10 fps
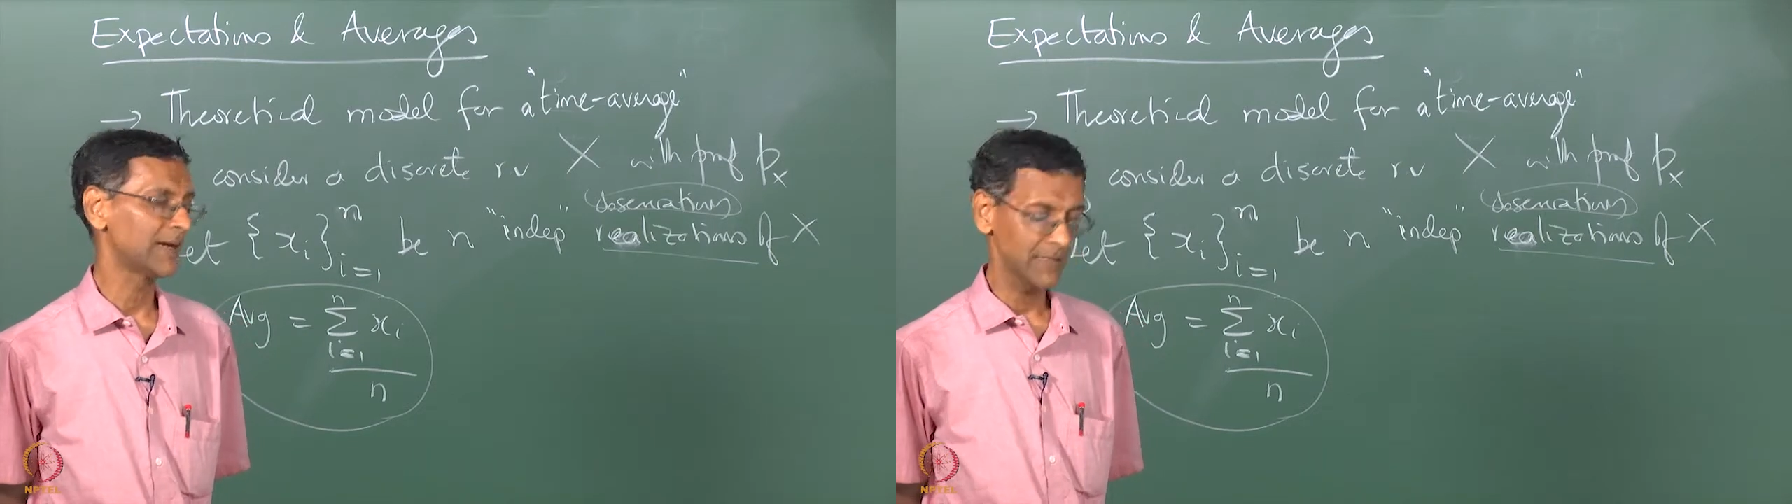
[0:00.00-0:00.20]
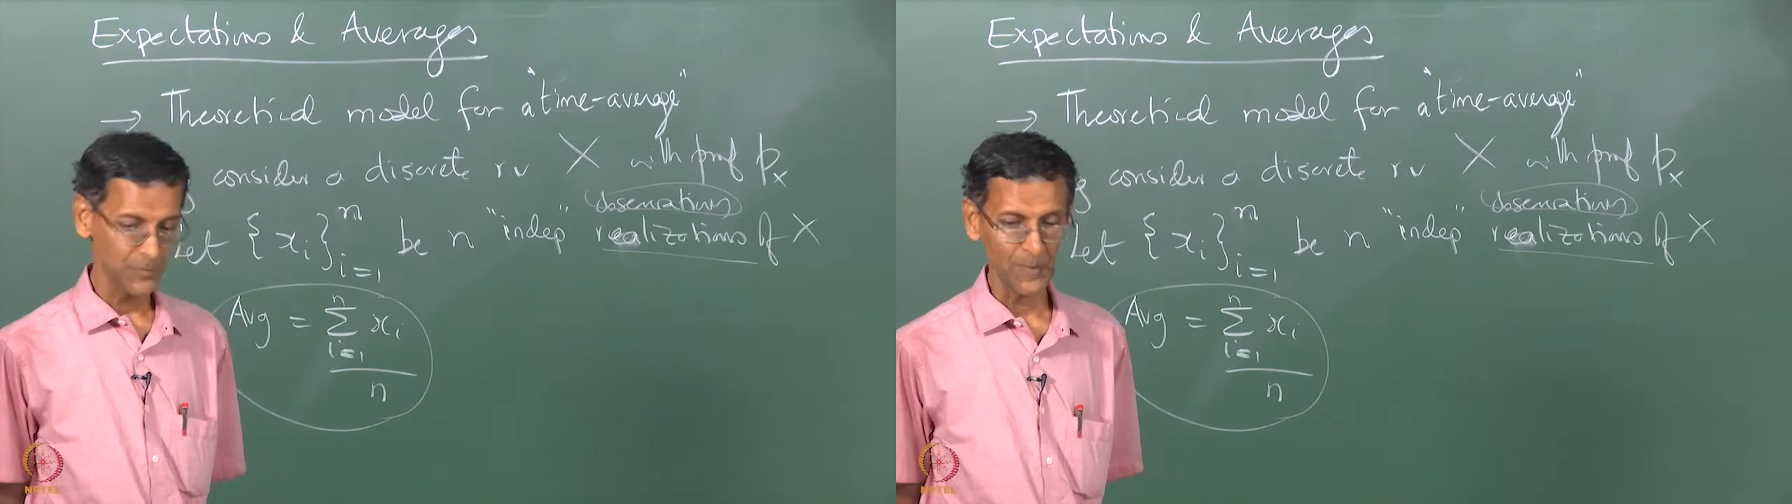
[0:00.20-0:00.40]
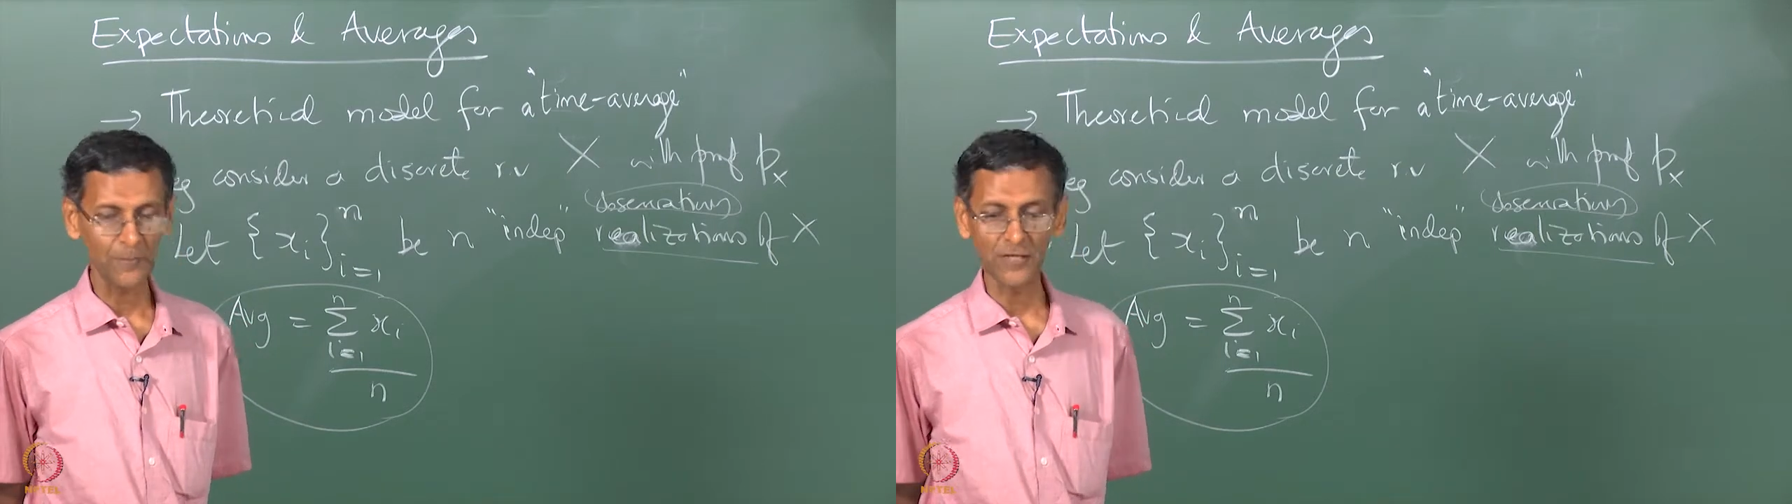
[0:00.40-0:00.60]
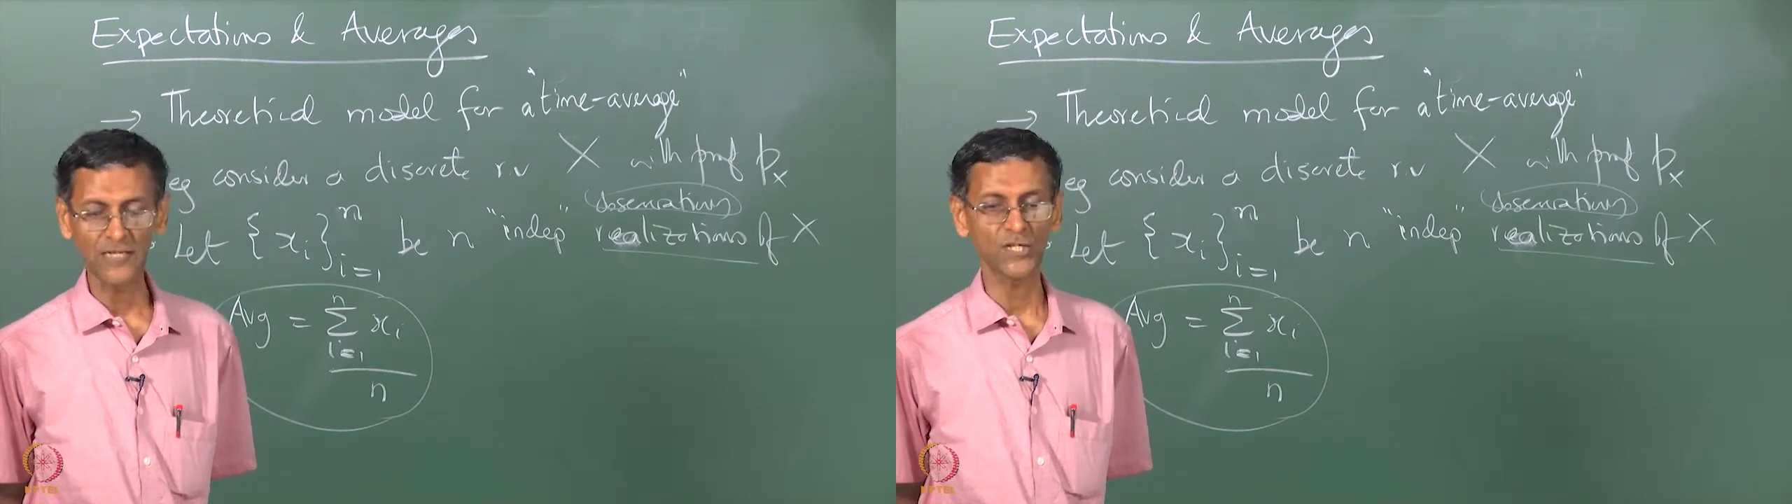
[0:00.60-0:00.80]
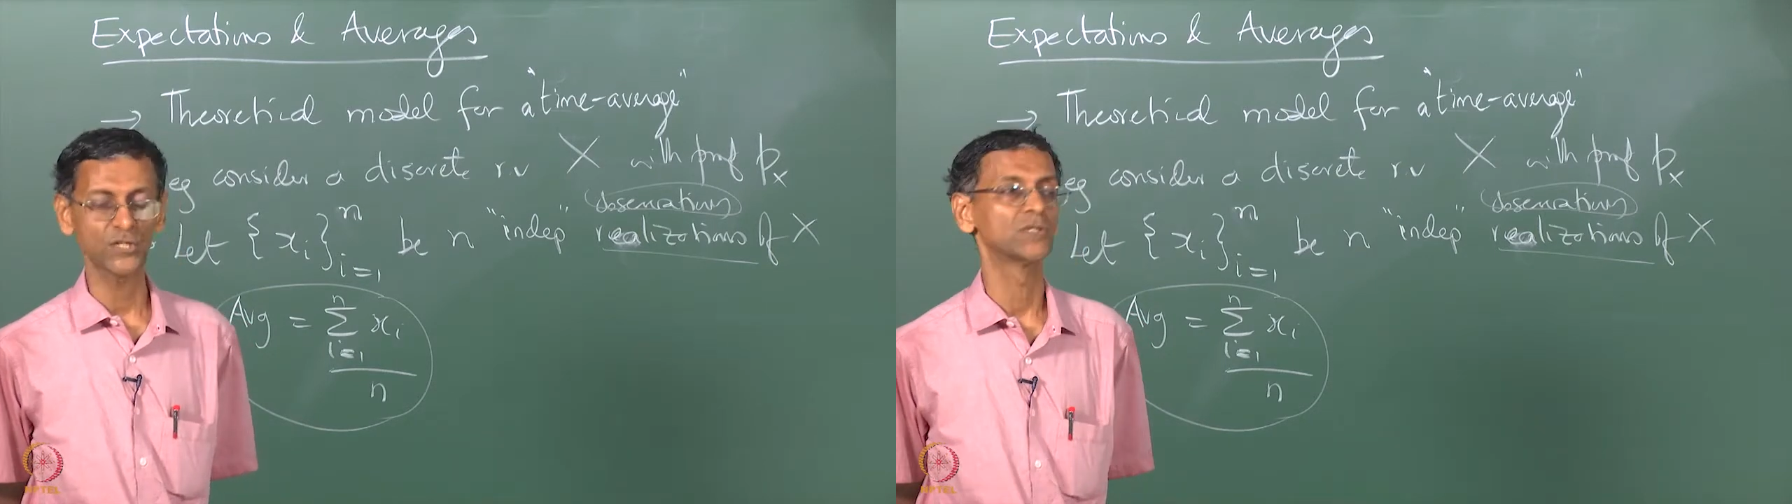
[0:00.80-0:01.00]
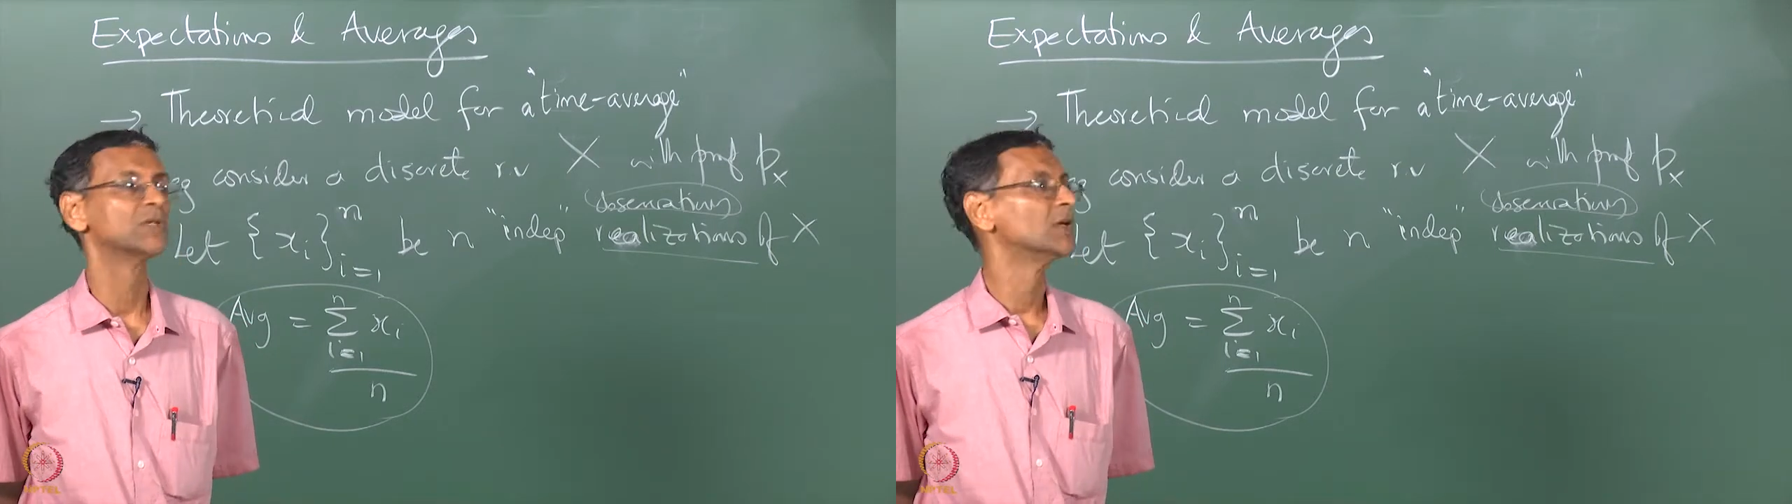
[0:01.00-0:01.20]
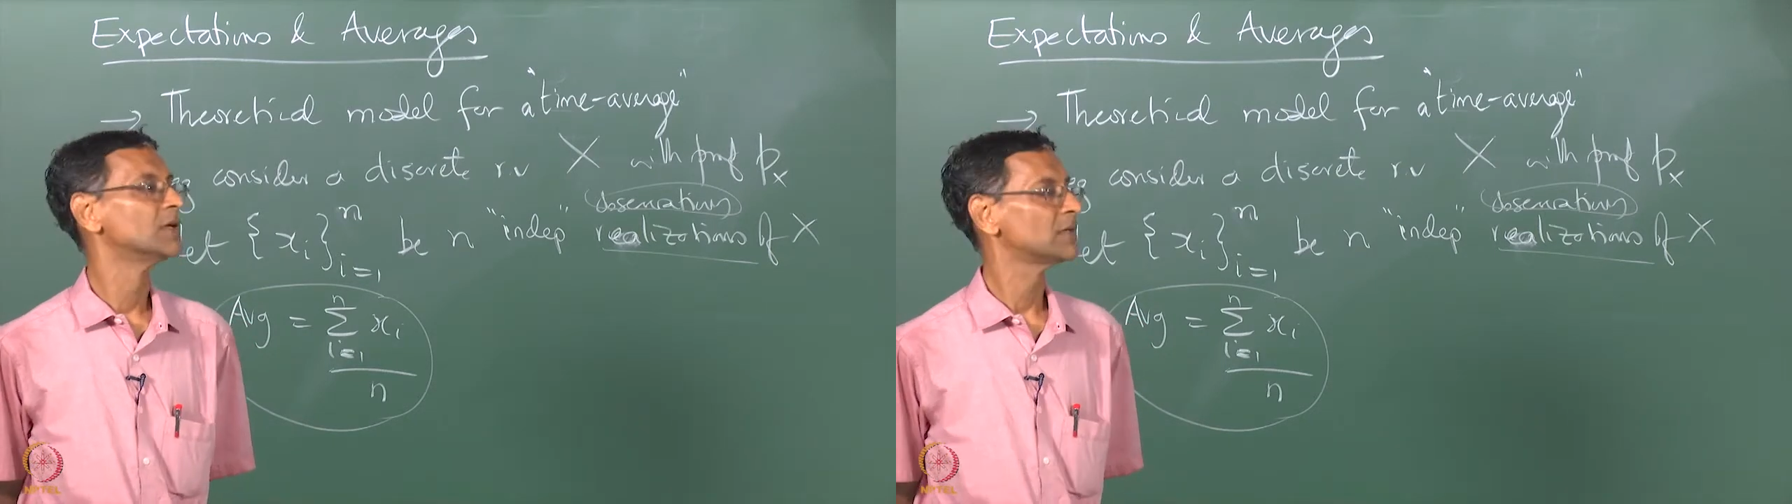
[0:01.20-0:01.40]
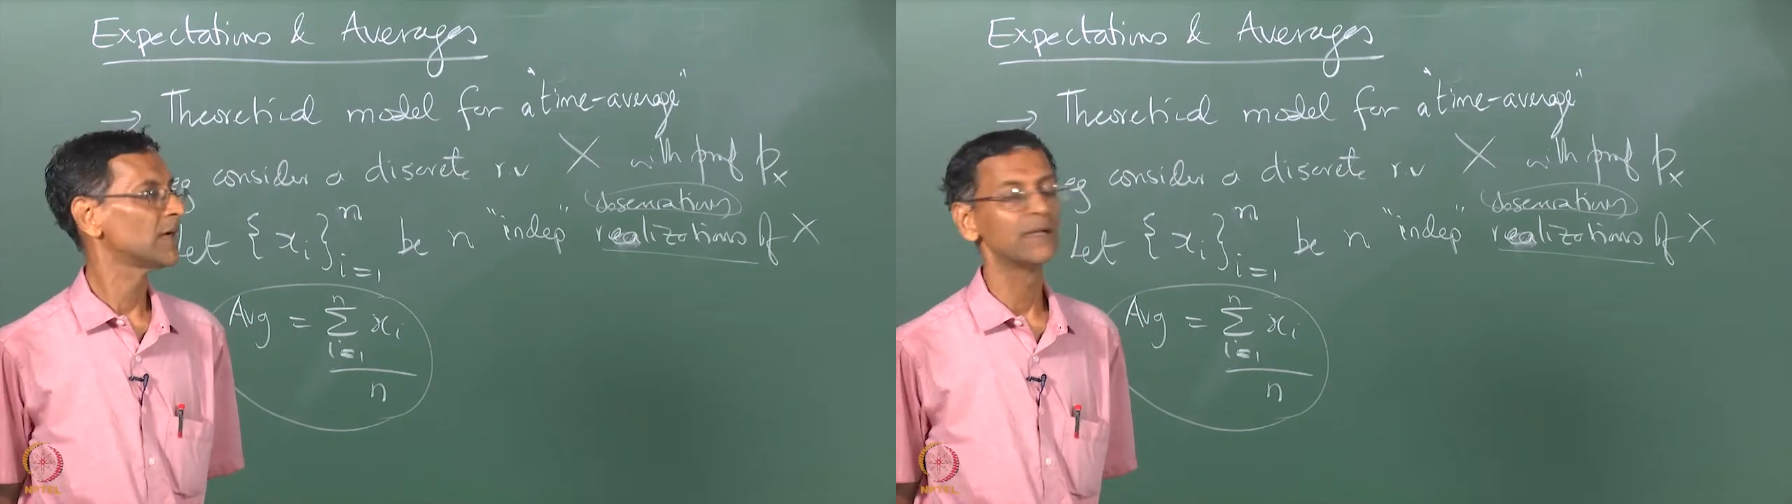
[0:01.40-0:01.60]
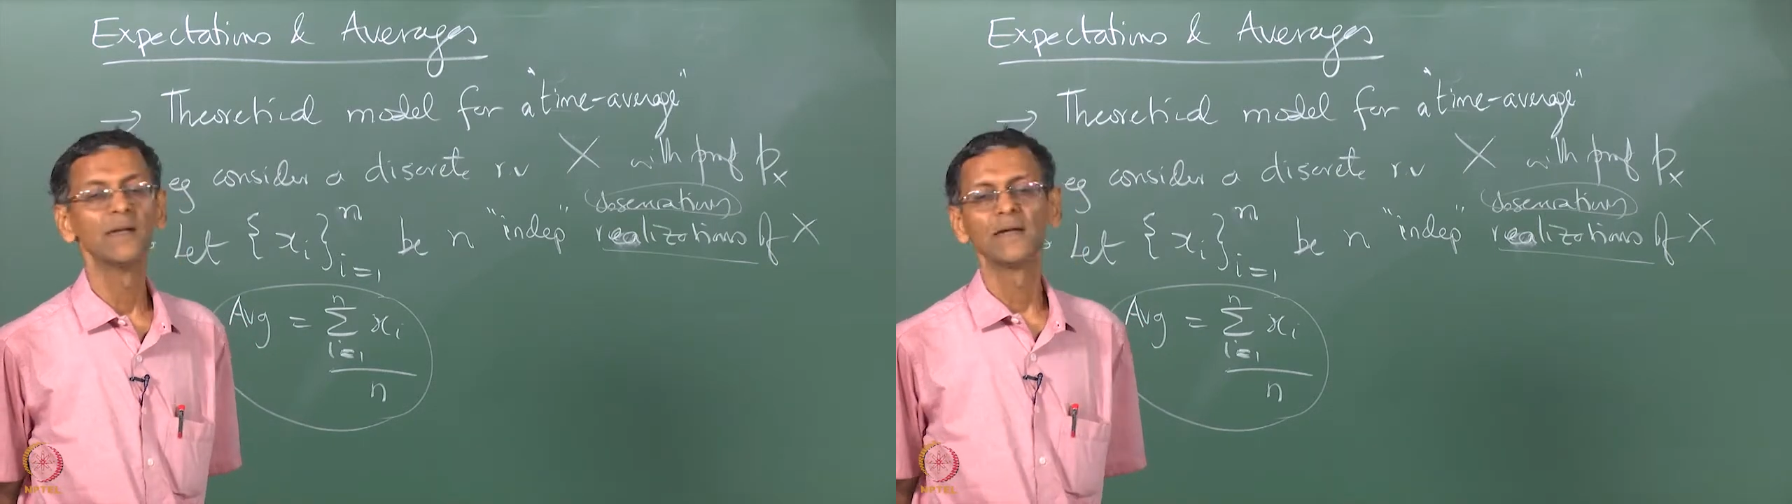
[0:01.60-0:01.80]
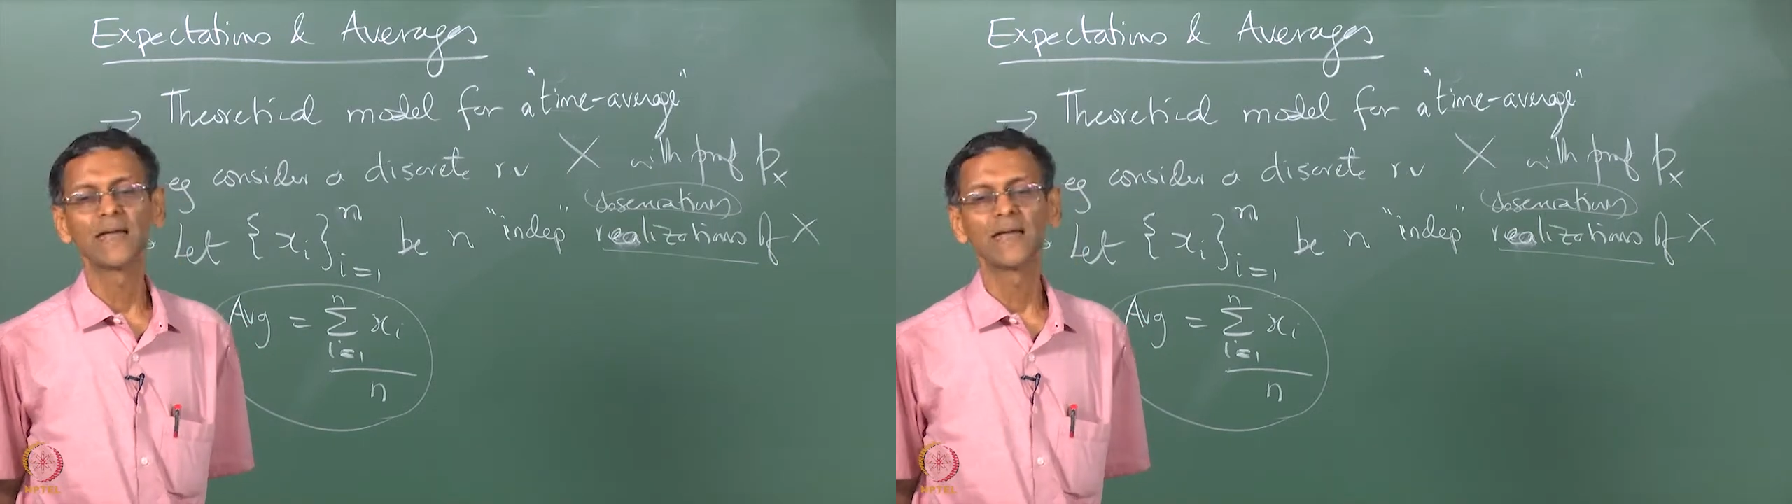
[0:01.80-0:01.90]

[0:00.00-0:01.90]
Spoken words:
experimentation, right?